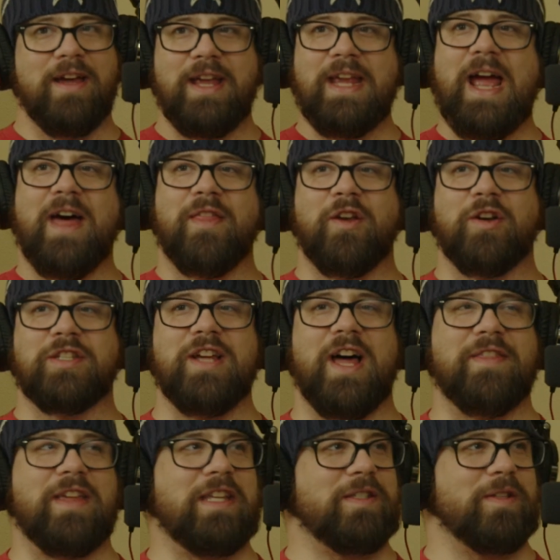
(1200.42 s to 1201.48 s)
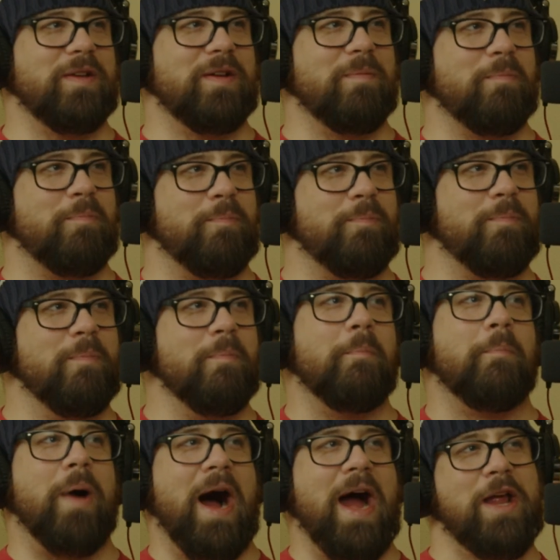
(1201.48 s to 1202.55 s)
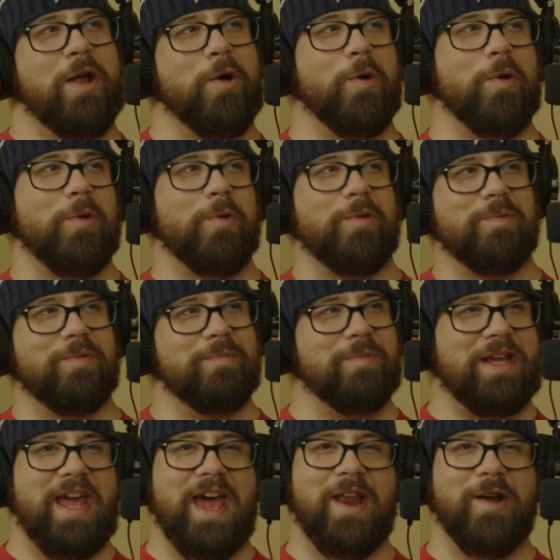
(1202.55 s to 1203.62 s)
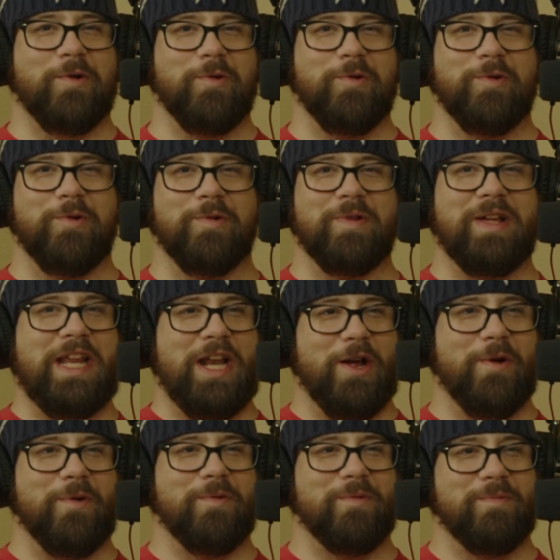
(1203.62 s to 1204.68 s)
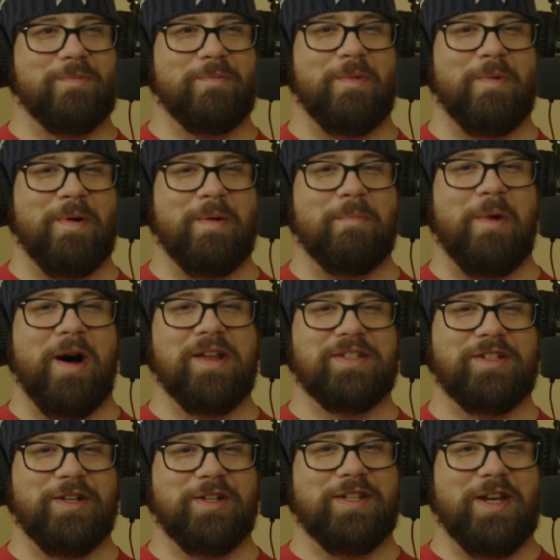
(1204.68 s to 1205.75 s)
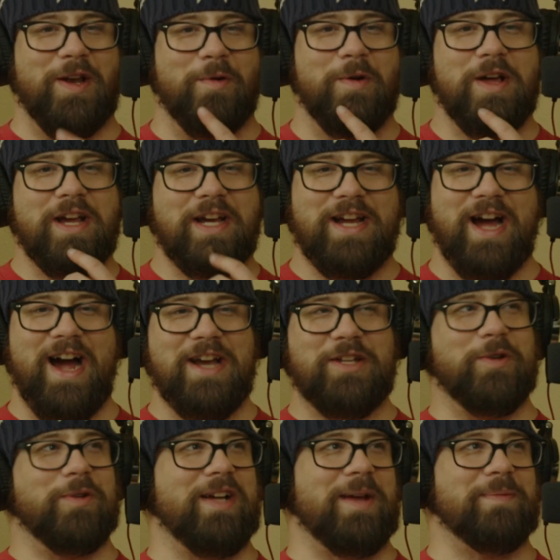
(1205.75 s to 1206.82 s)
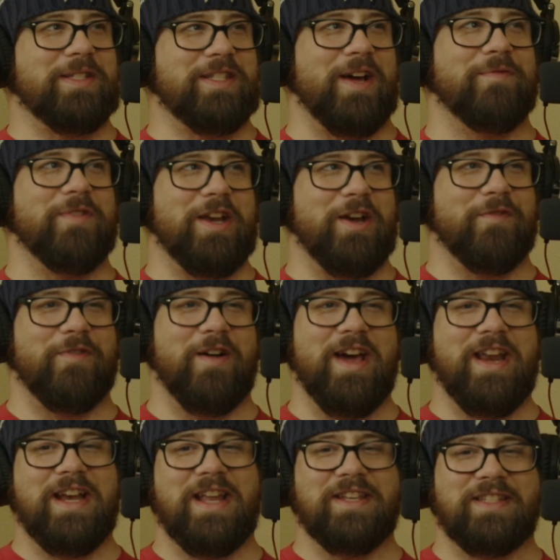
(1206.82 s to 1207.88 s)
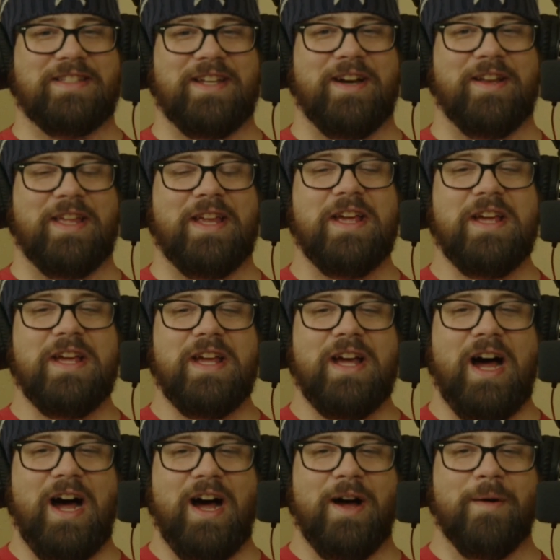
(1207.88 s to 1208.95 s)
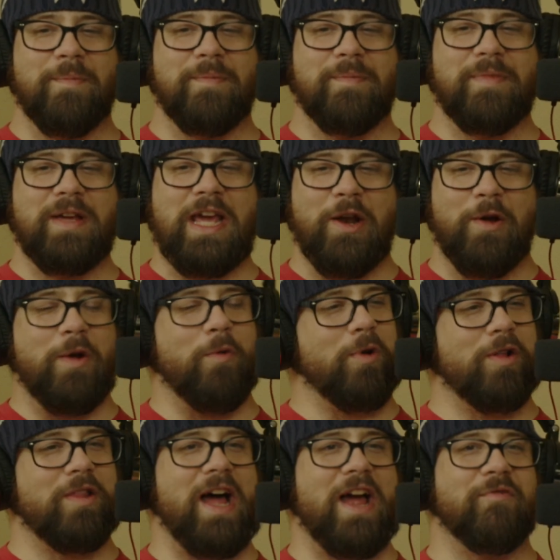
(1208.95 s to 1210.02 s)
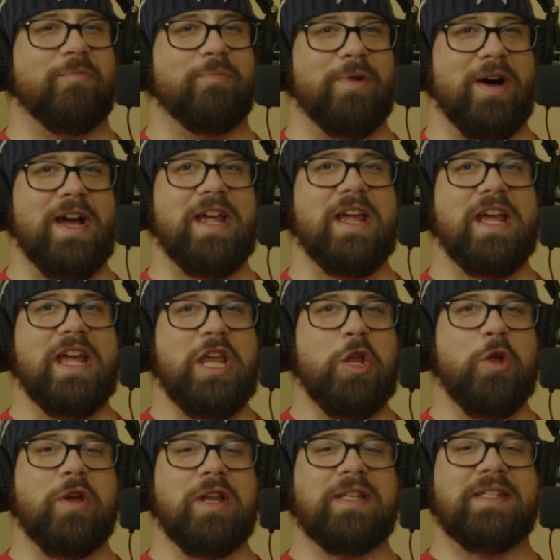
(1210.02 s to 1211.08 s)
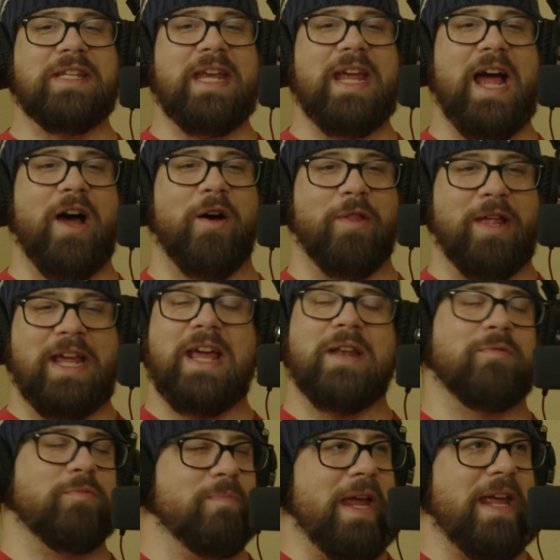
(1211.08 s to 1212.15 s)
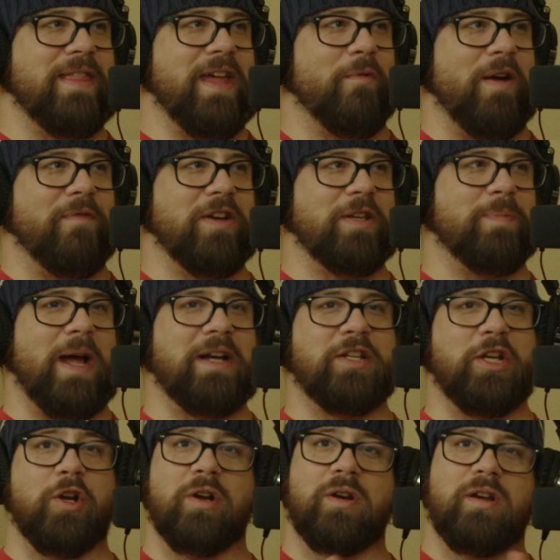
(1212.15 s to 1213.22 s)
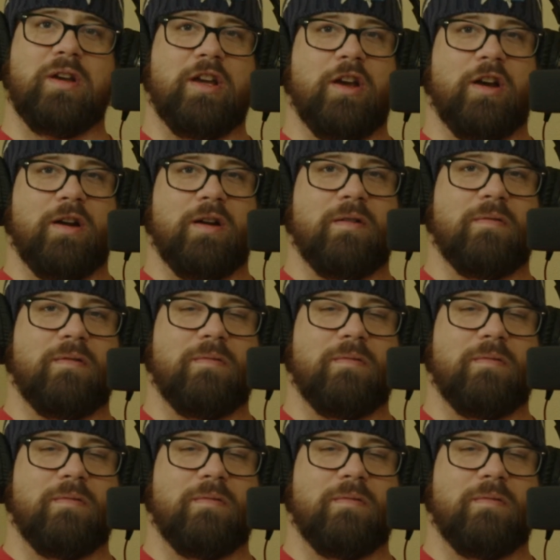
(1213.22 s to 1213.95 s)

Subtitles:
yeah, there's not these biomechanical, monsters, kaiju type stuff that you're fighting necessarily, in real life, but you can see how, like, again, making that reference back to your